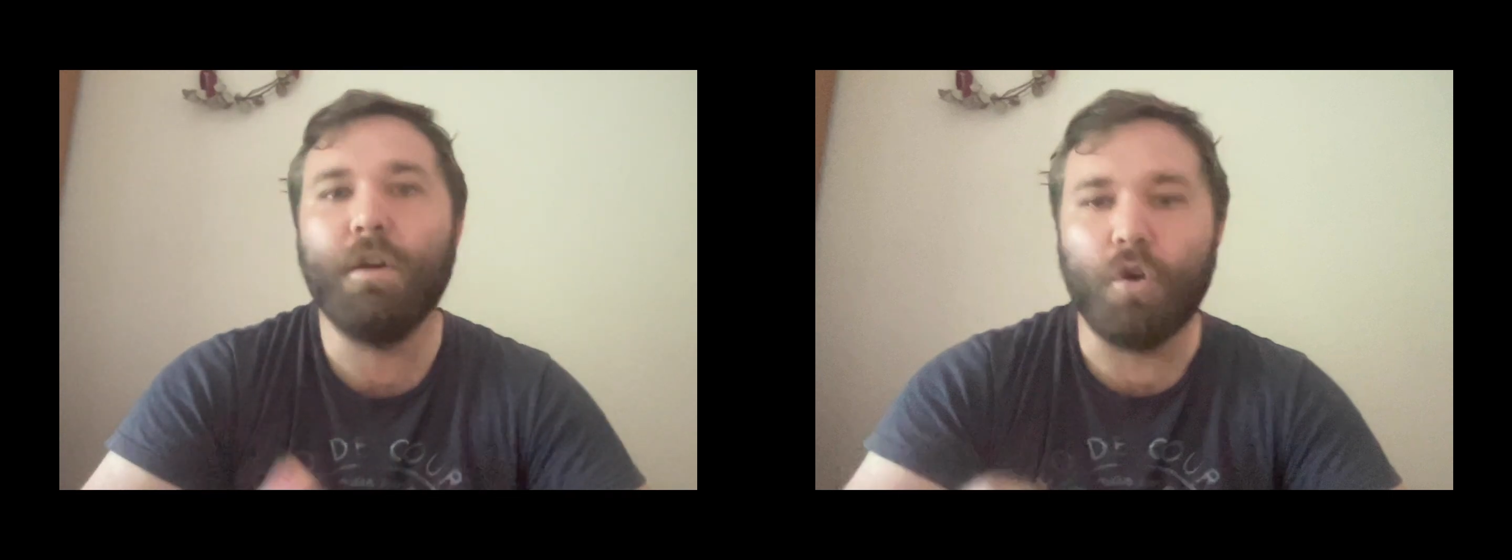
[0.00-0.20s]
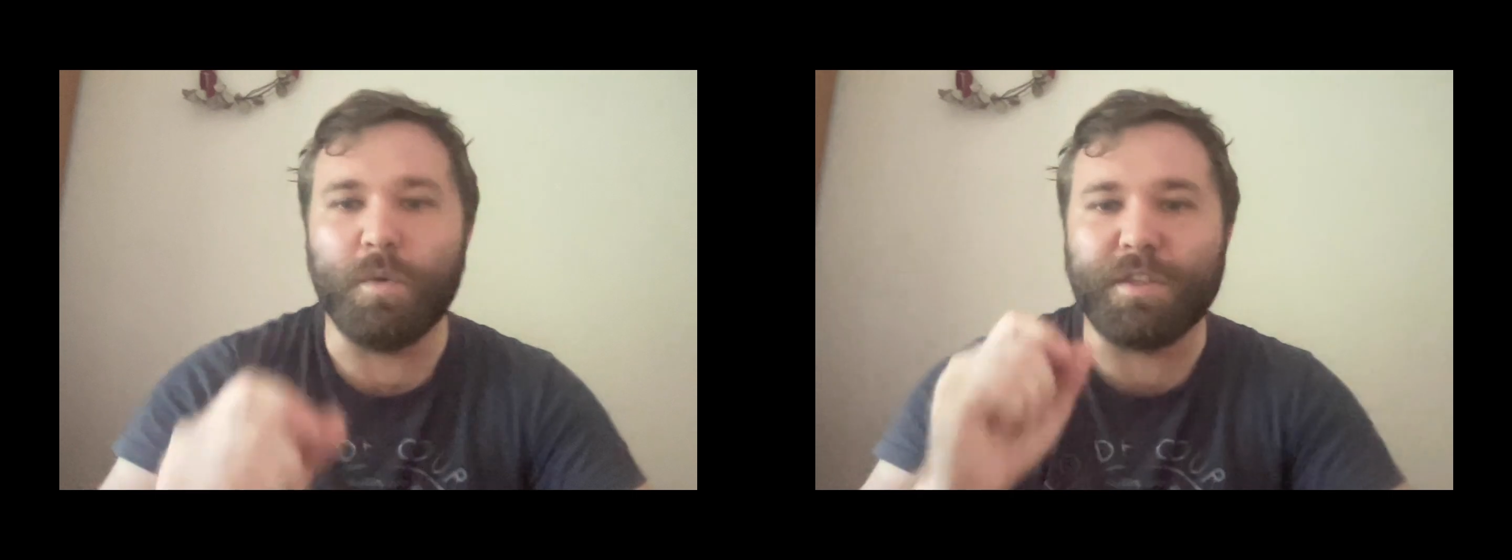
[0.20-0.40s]

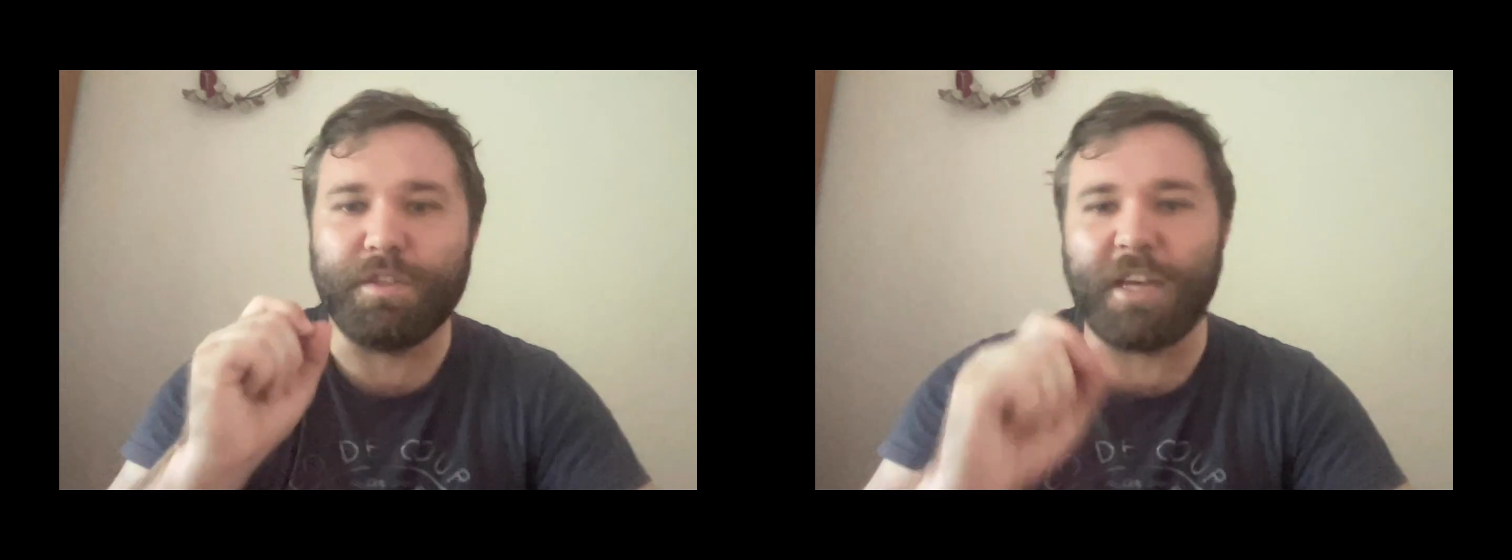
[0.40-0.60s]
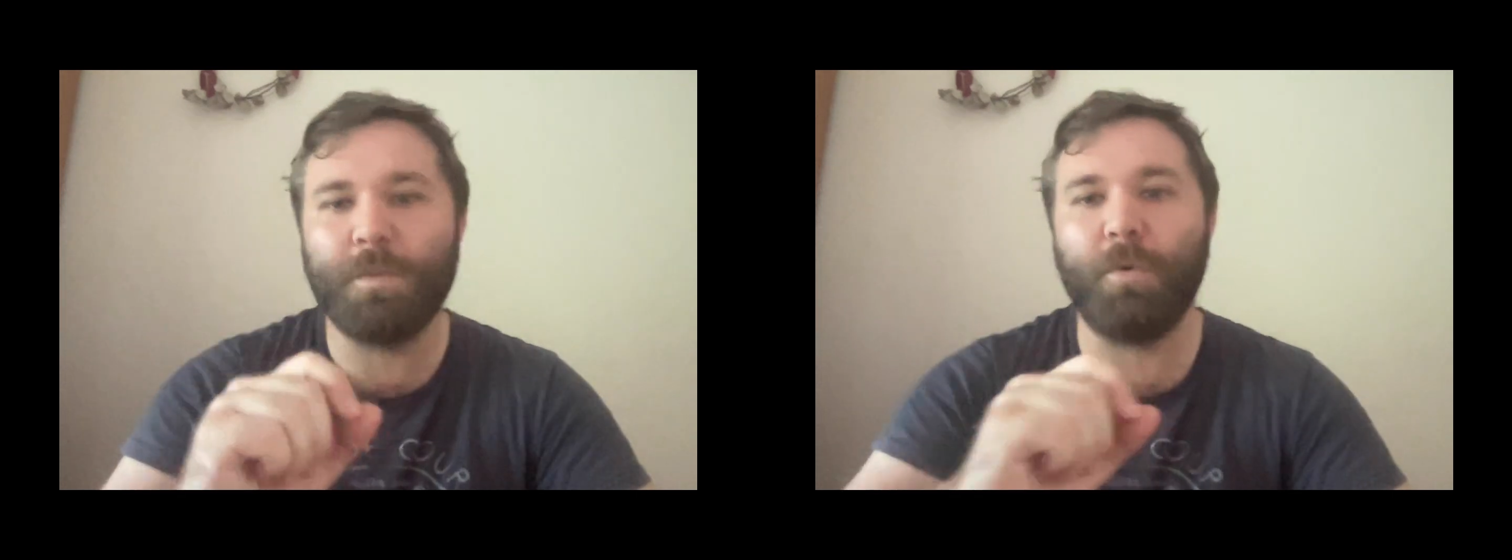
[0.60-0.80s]
who is
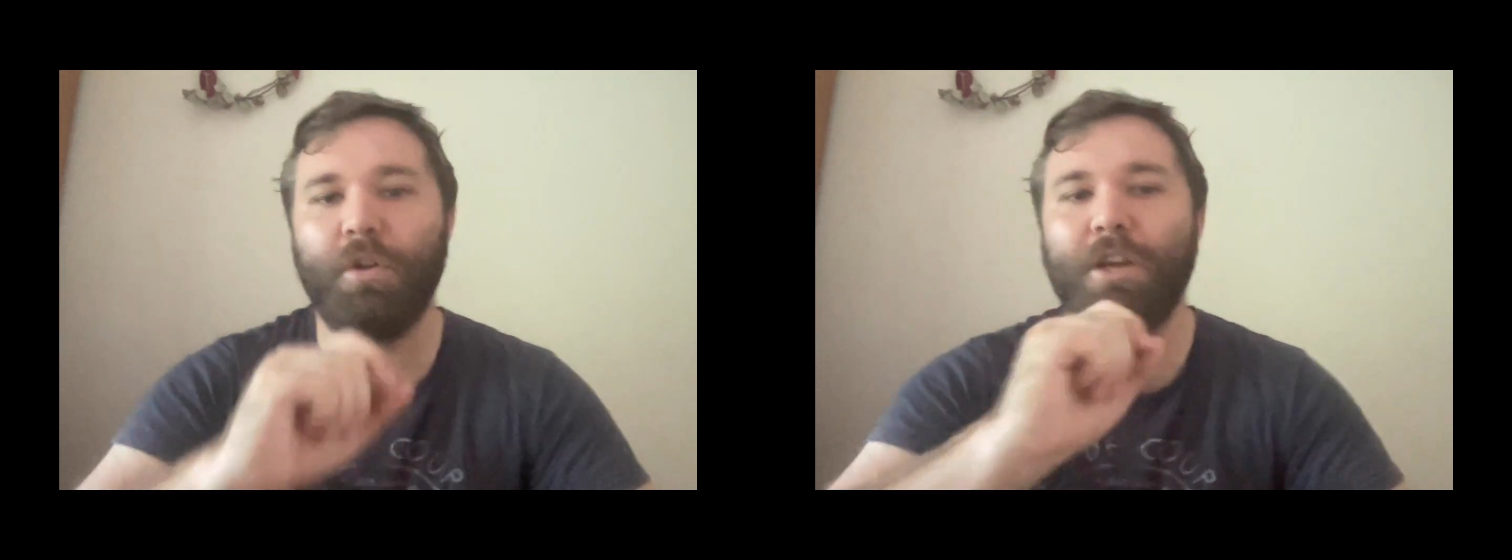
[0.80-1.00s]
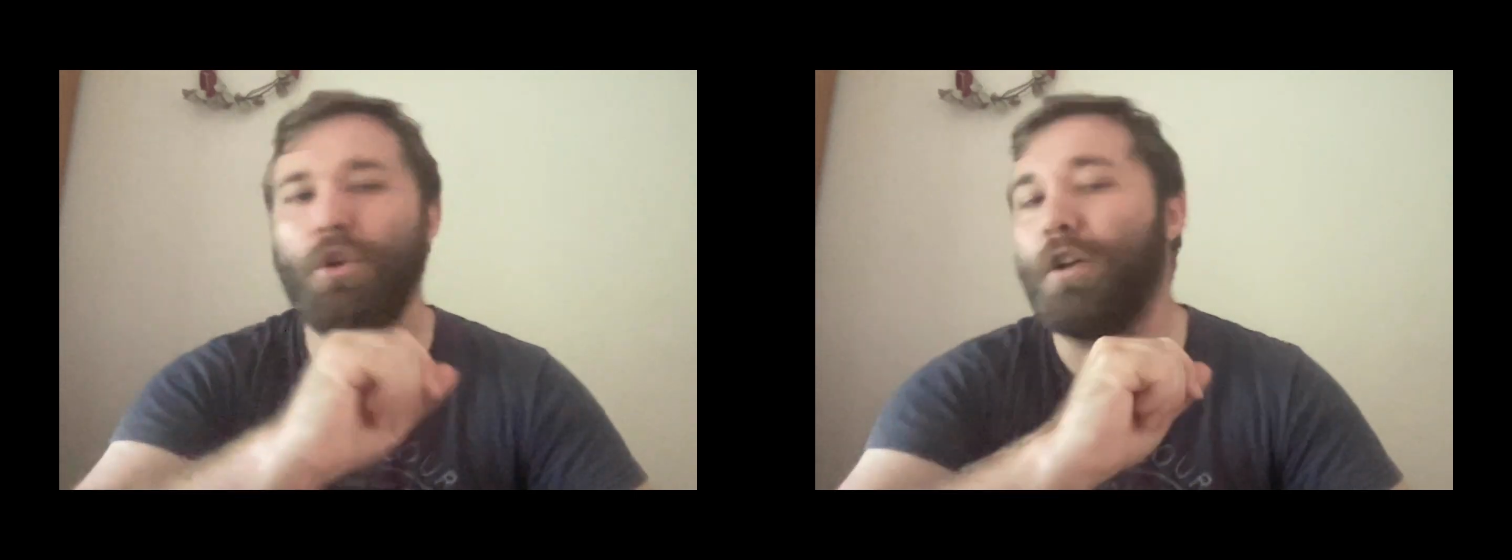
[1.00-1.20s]

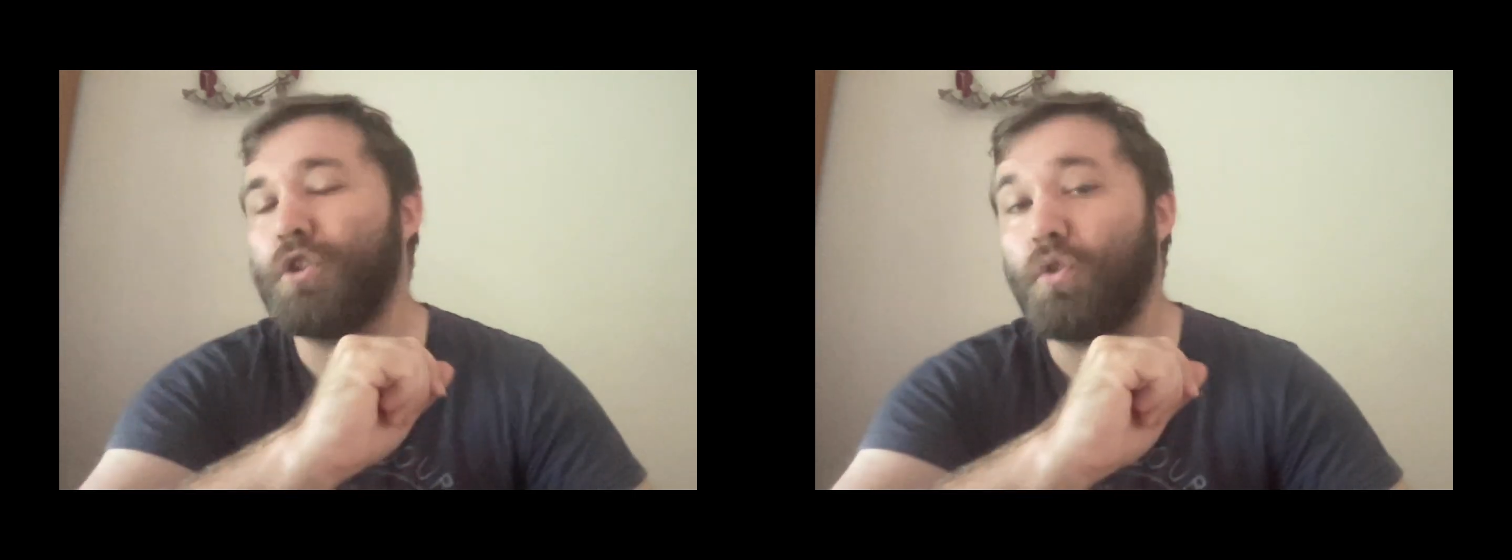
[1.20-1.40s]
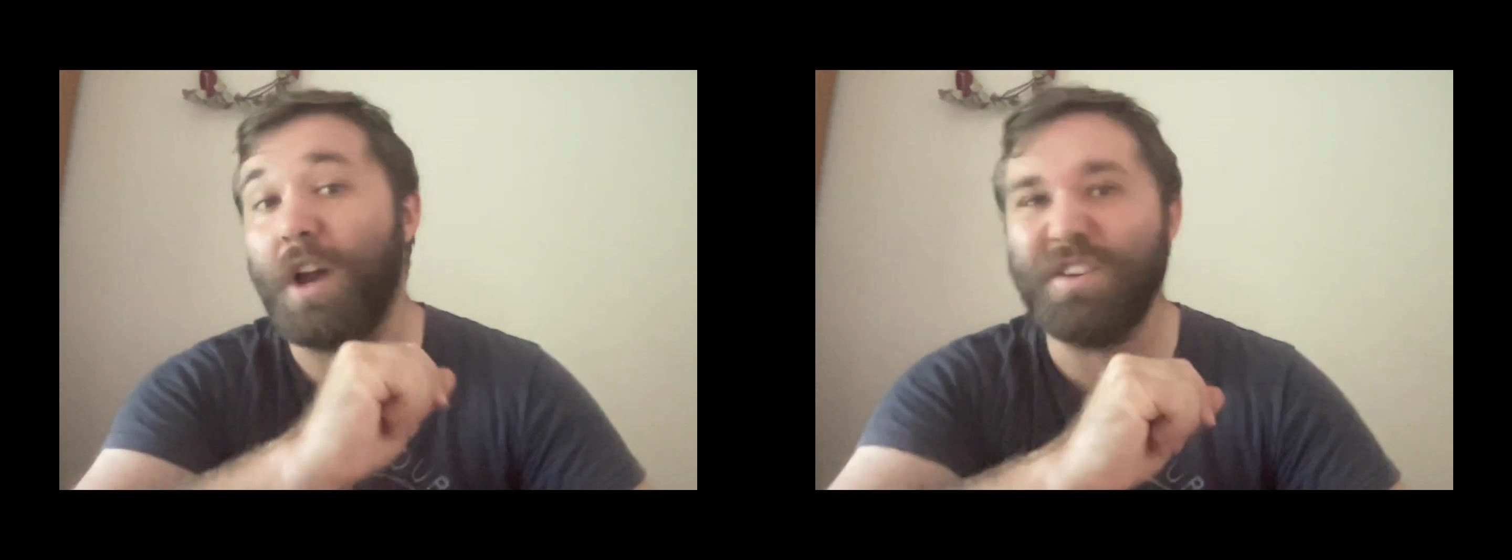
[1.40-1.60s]
desperately not
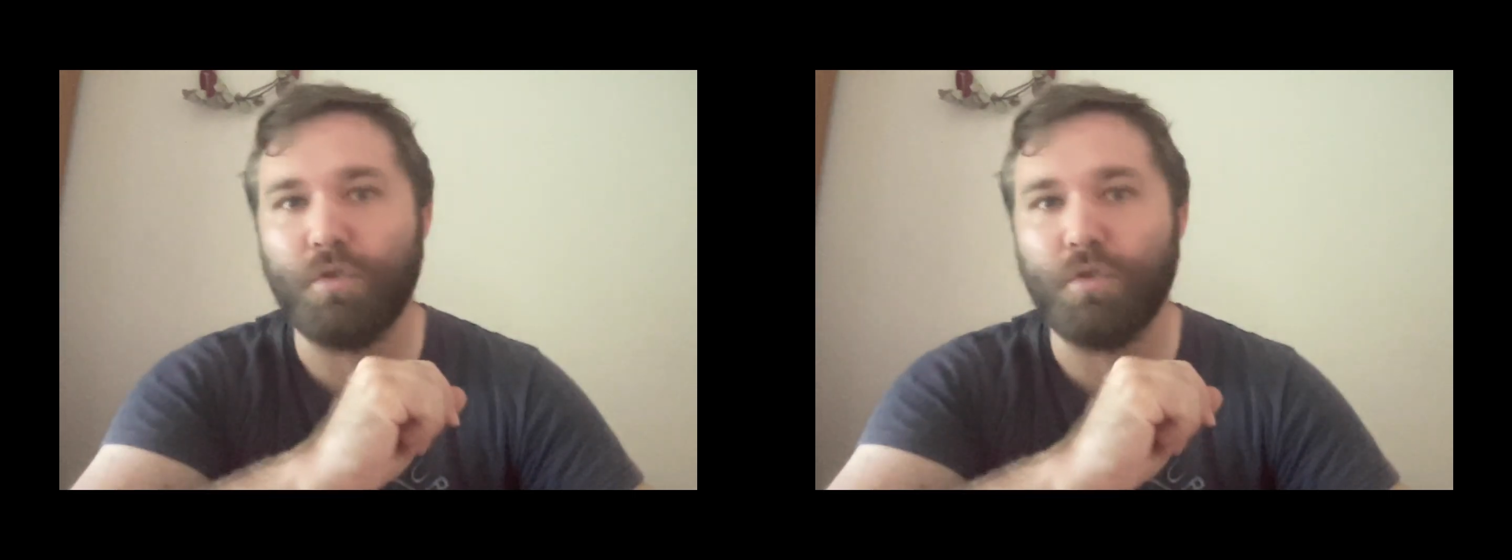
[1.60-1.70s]
trying